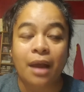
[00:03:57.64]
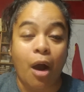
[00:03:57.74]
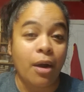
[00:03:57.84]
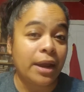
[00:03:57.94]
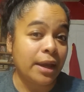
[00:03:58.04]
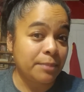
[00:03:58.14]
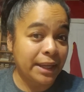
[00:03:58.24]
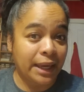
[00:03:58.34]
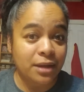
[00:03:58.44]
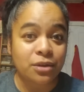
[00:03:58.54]
Oh, and my
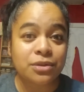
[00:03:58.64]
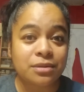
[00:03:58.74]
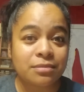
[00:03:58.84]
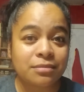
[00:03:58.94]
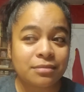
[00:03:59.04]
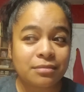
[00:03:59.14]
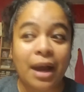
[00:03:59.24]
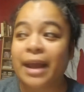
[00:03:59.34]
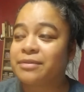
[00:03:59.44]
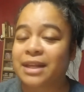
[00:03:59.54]
candles.
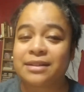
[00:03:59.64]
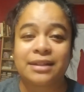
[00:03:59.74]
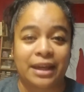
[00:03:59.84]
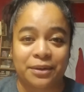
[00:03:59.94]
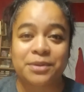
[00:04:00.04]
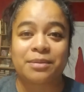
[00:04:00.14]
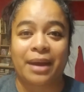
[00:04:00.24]
I have scented candles in my